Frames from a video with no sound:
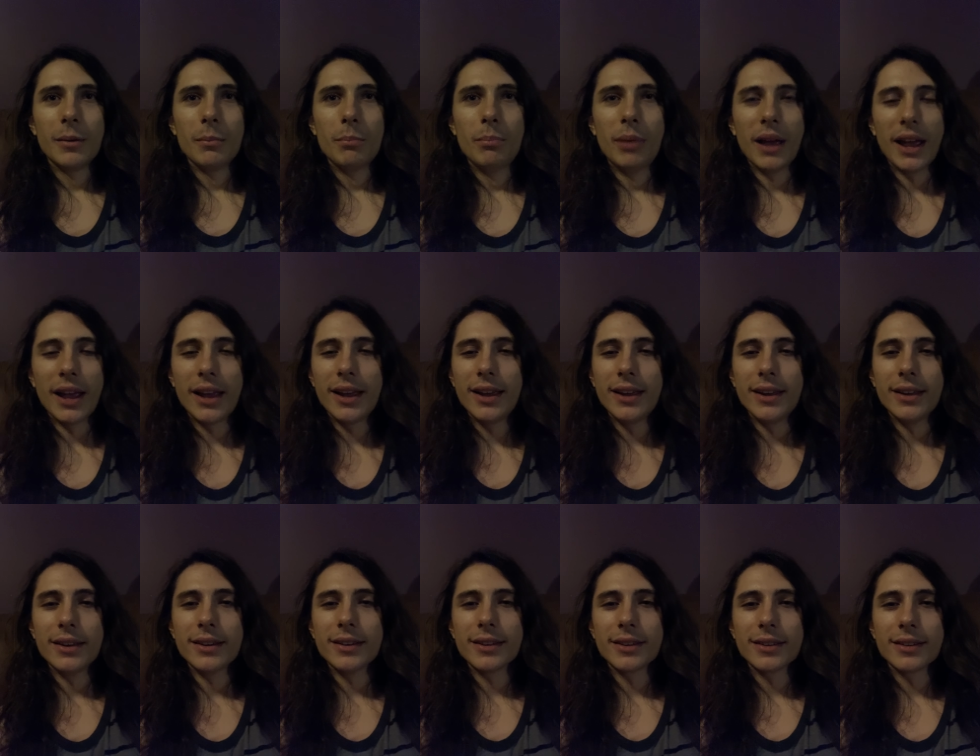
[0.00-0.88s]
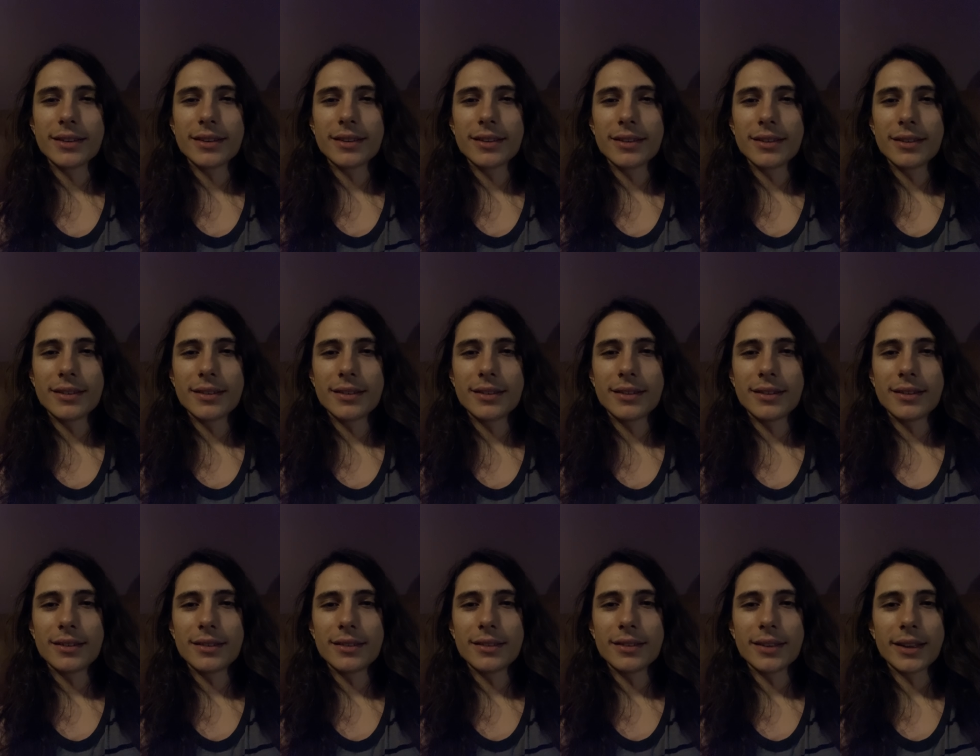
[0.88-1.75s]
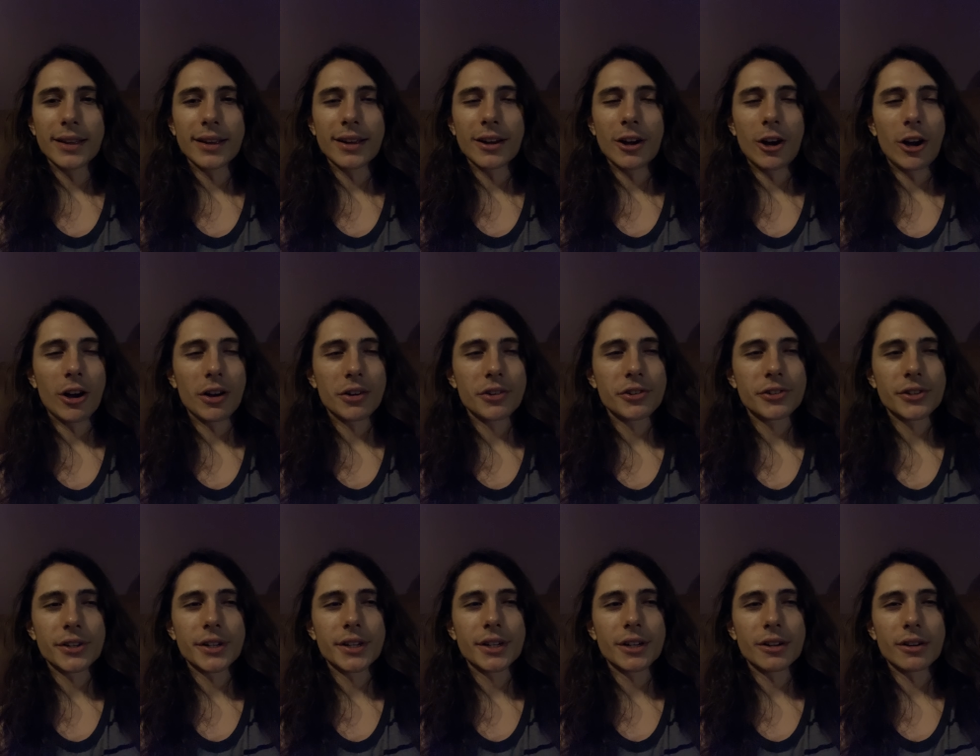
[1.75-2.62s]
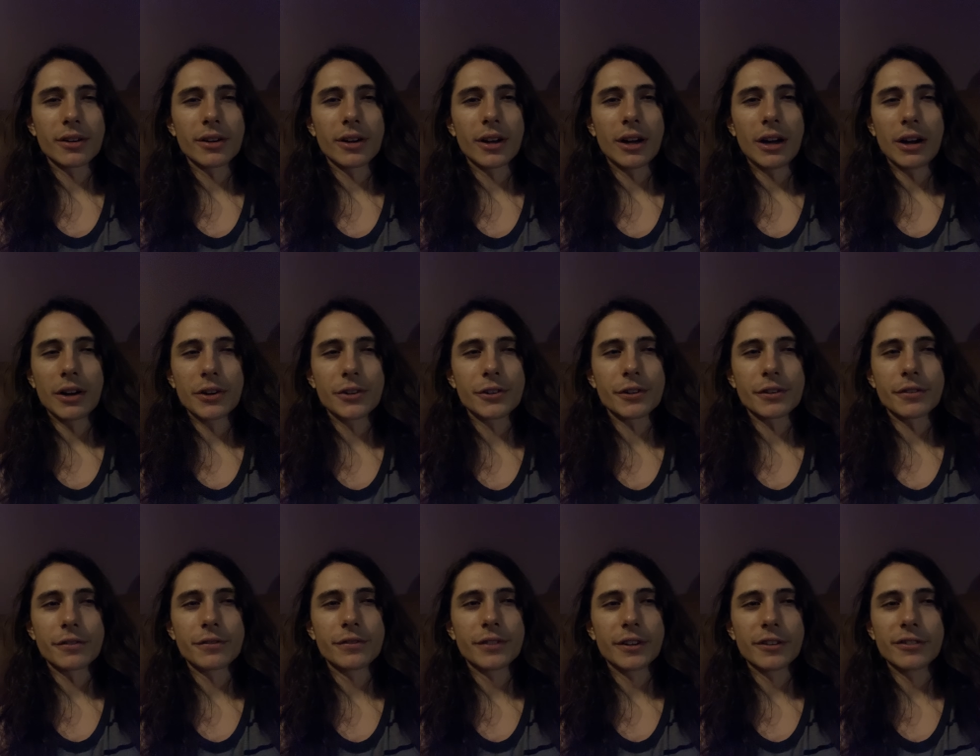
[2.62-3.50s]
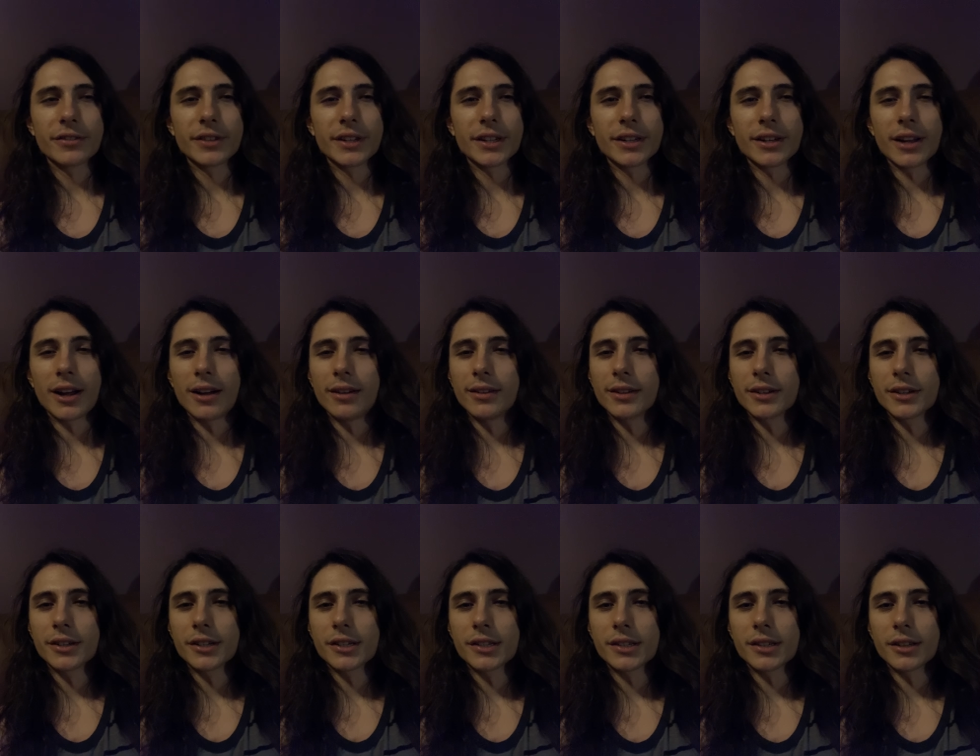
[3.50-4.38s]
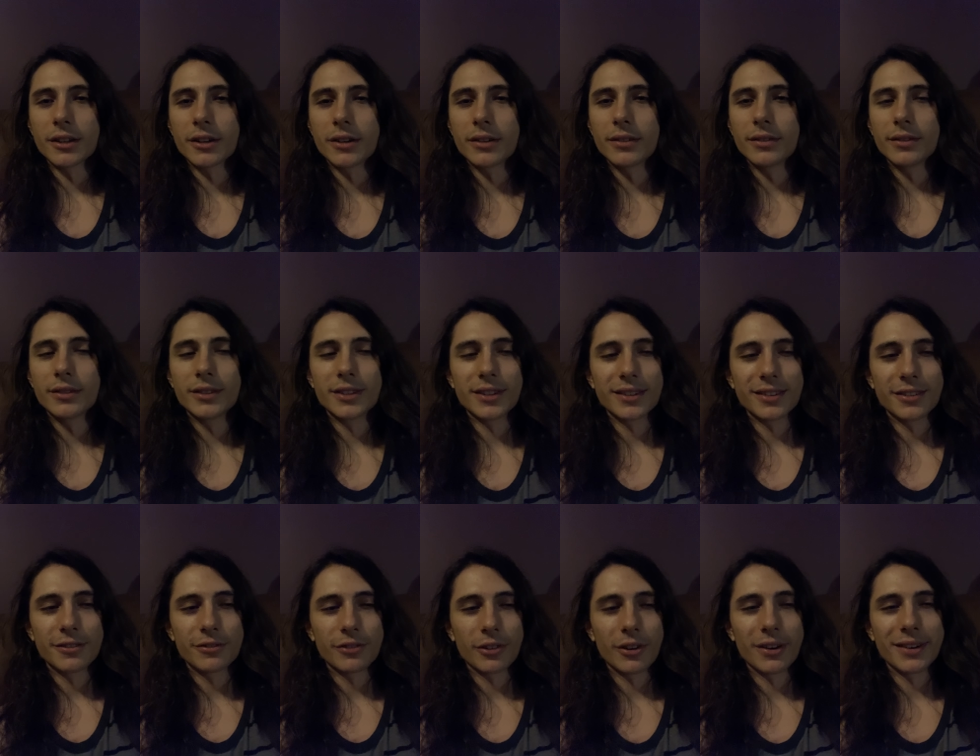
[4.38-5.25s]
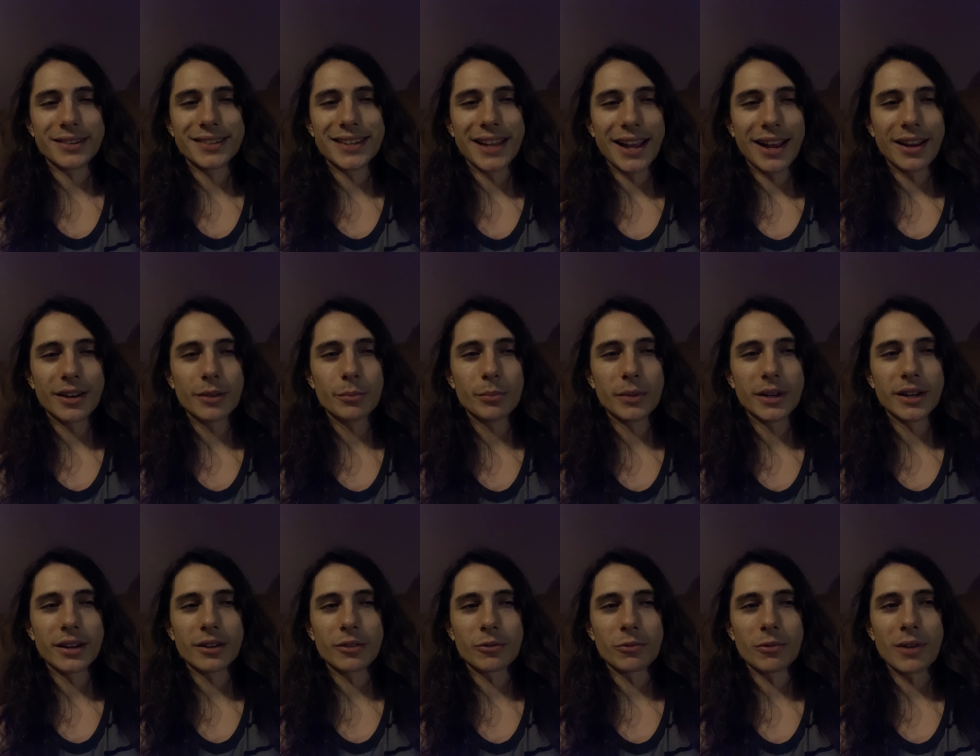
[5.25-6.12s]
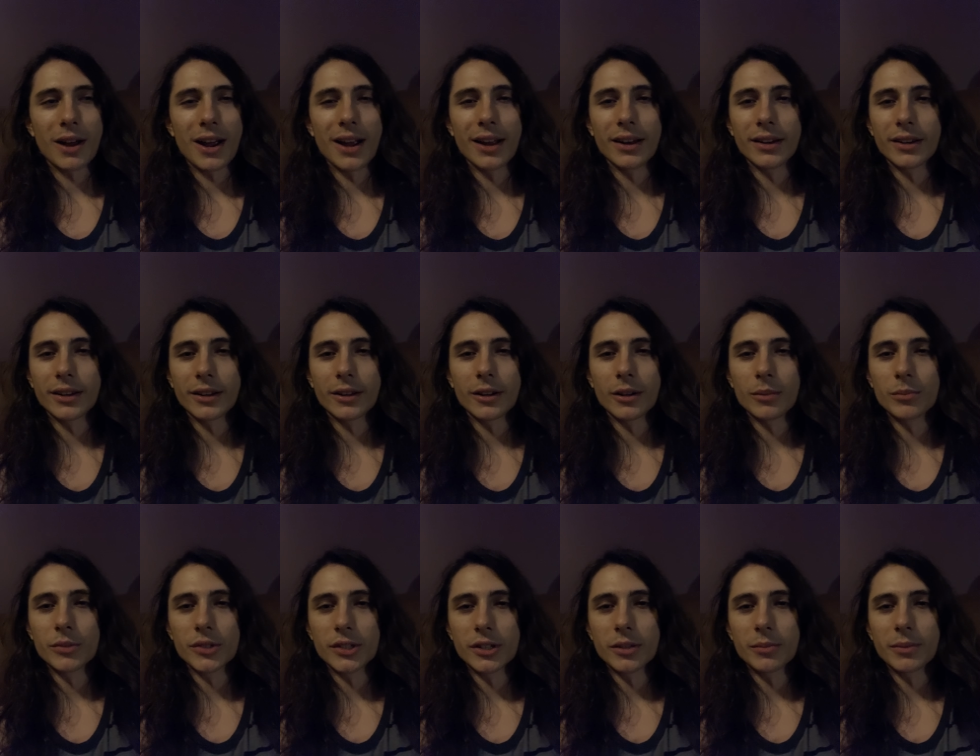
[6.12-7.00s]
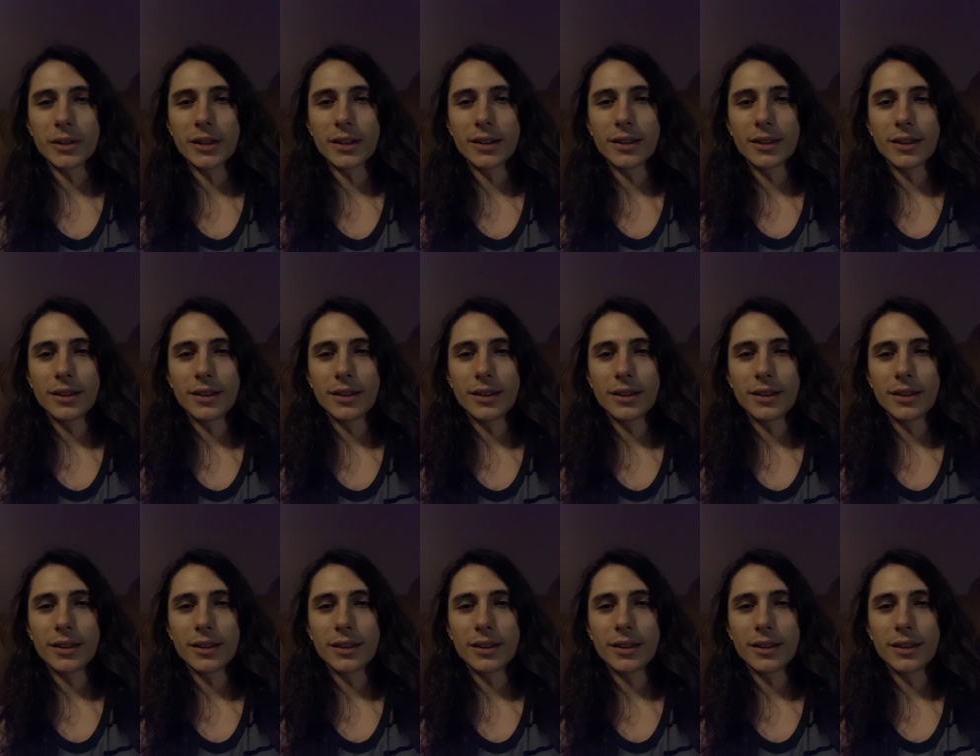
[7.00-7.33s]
paid like a hundred or a hundred fifty dollars to to for a ten minute ride to come see me.